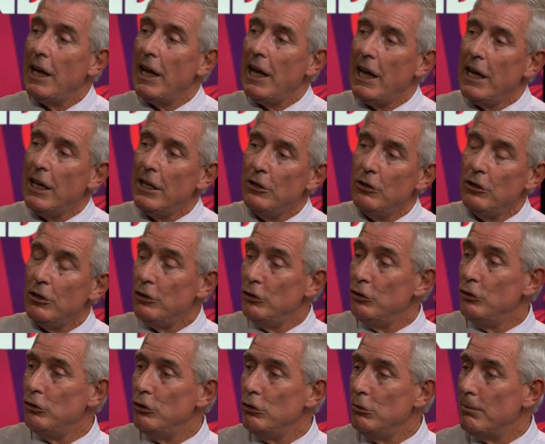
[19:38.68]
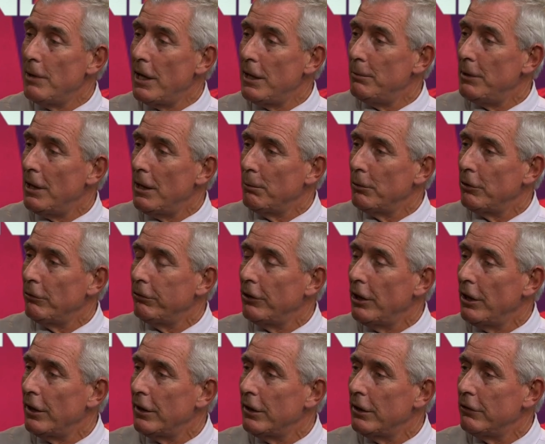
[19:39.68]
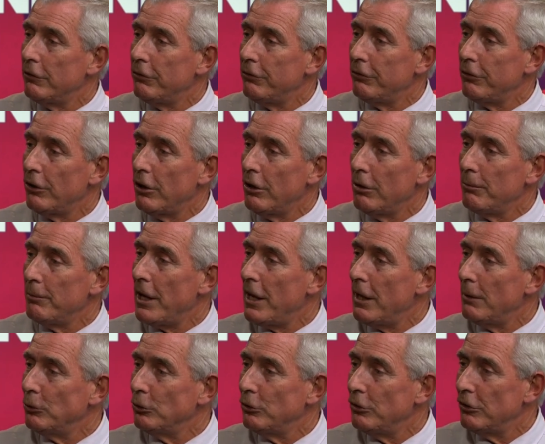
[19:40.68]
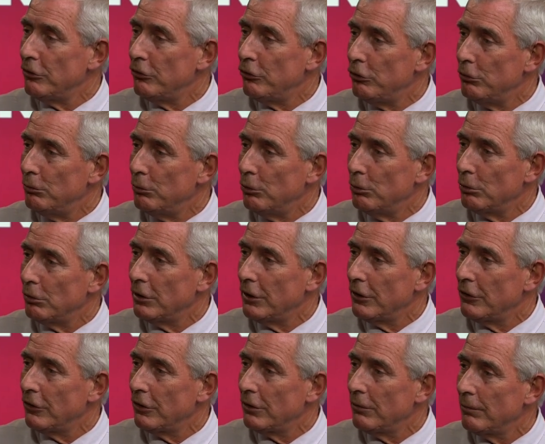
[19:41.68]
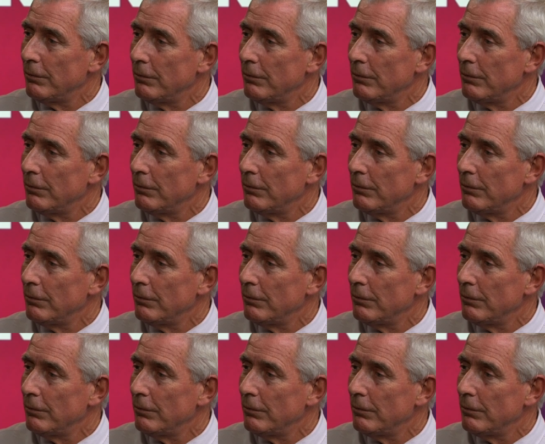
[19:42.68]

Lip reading: And you may be able to fly in it from Hamilton to Auckland.